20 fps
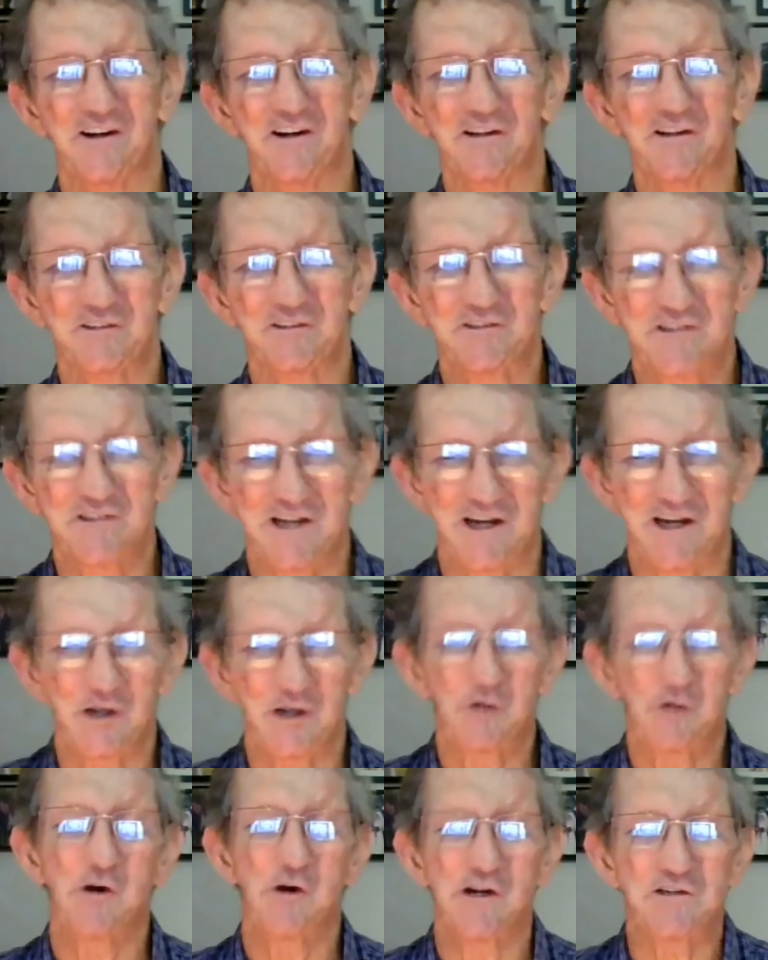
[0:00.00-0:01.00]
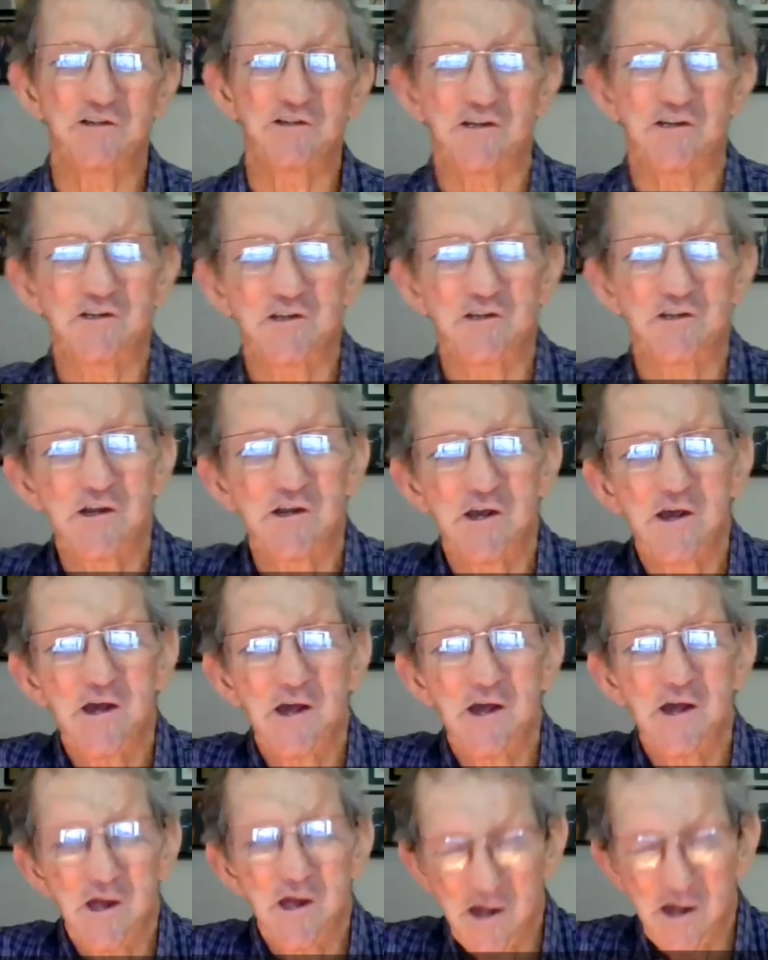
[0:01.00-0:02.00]
old Kurs's
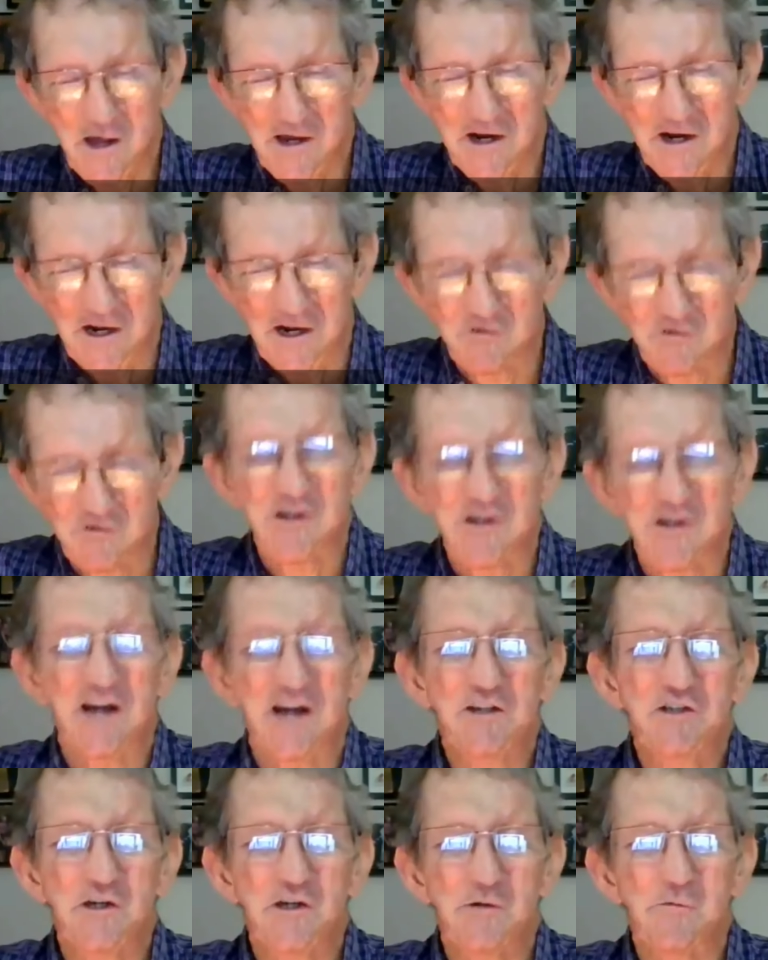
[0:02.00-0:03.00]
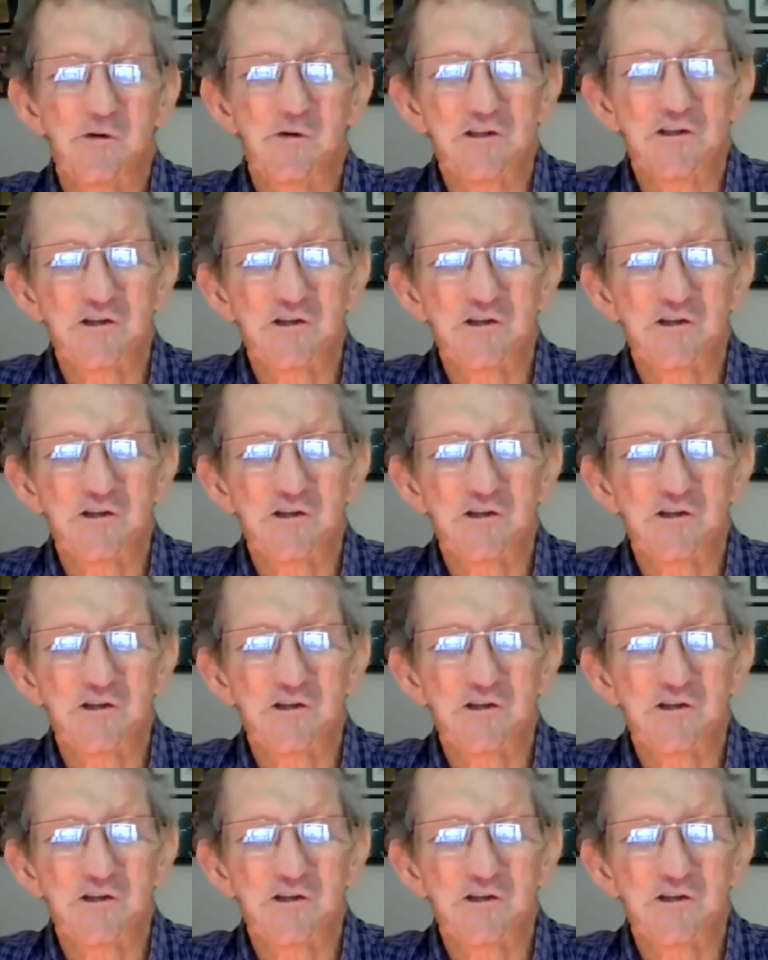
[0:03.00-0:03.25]
introduction